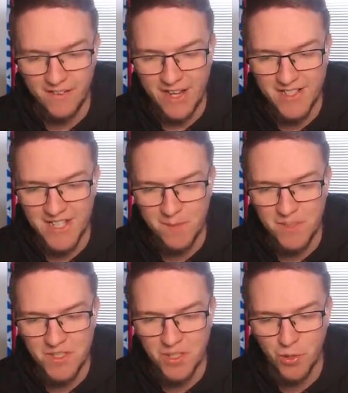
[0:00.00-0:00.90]
That
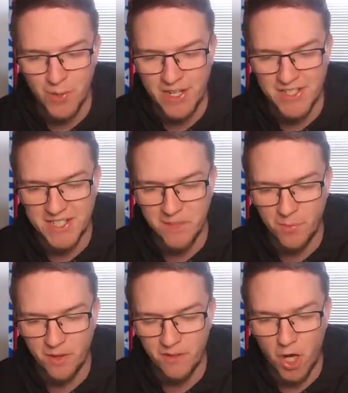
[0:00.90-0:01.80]
seemed too easy,
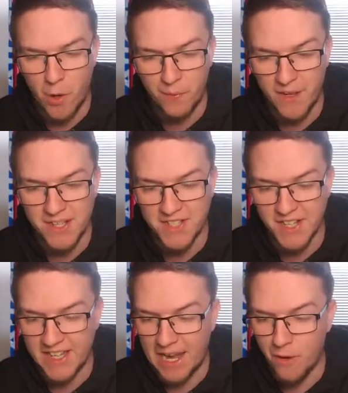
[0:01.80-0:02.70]
but no, I think it's
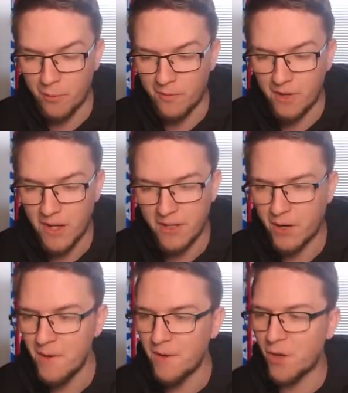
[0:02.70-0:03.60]
going to count.
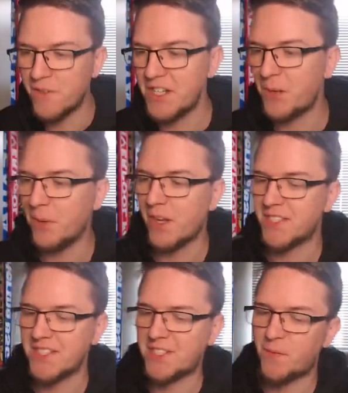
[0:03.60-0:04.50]
Kulikov has
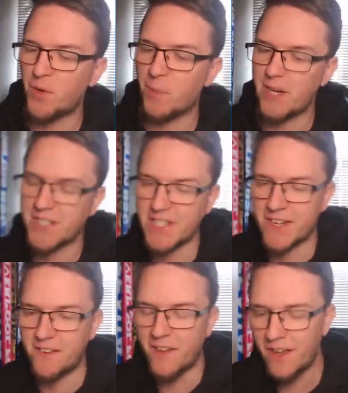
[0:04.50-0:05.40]
equalised 64 minutes
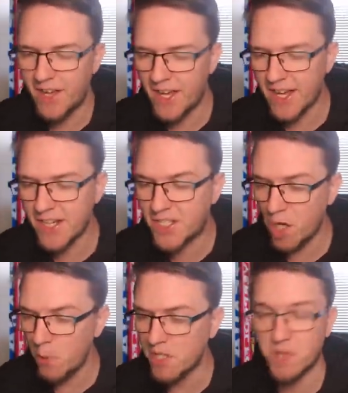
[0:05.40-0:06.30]
in. He had
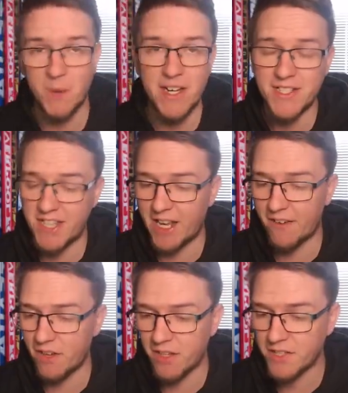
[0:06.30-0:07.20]
so much space
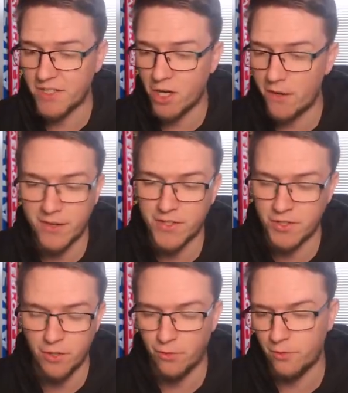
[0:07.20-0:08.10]
there, like to turn and
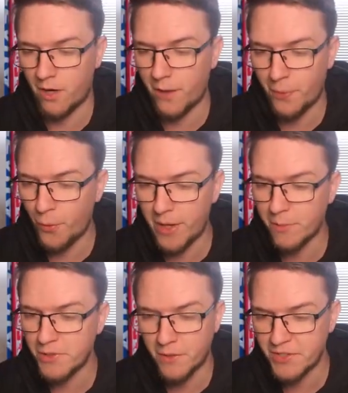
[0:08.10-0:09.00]
shoot. I thought
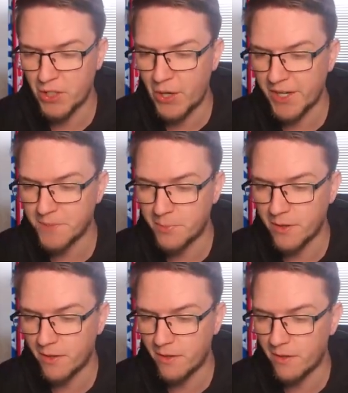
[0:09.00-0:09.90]
he was offside,
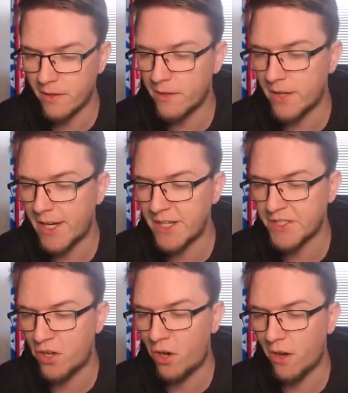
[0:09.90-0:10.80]
but he
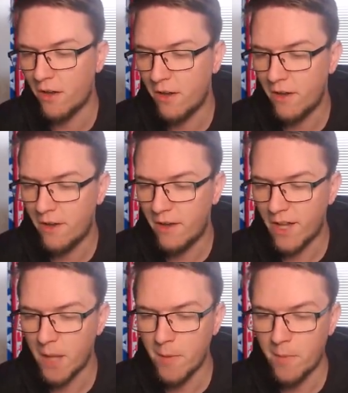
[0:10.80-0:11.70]
is not.
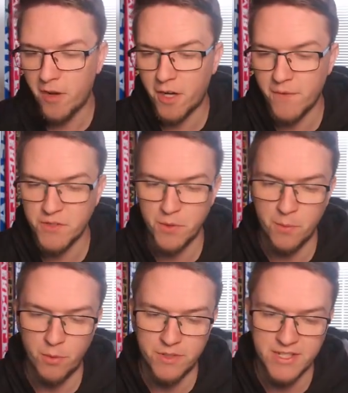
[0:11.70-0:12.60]
Eman Markovic with
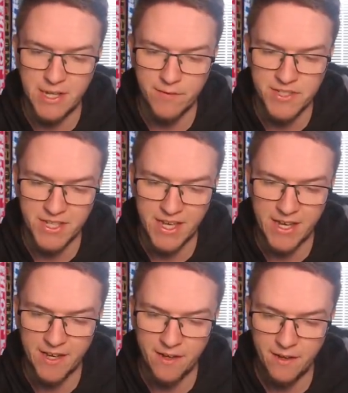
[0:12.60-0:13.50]
the ball to David
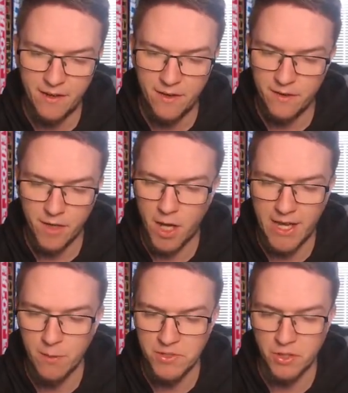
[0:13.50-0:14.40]
Seger. No,
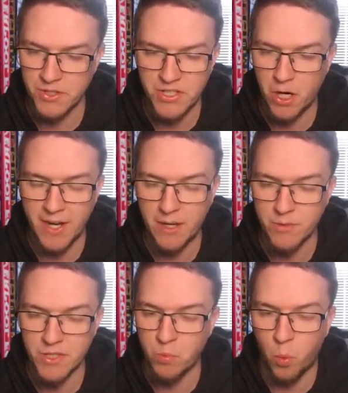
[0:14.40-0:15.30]
he was onside. He
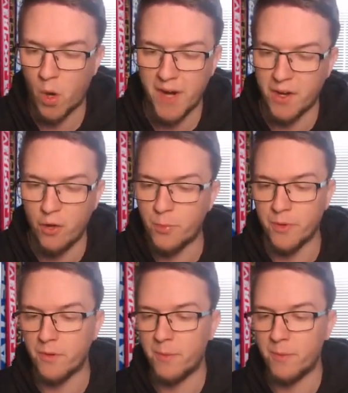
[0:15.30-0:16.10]
was just wide open.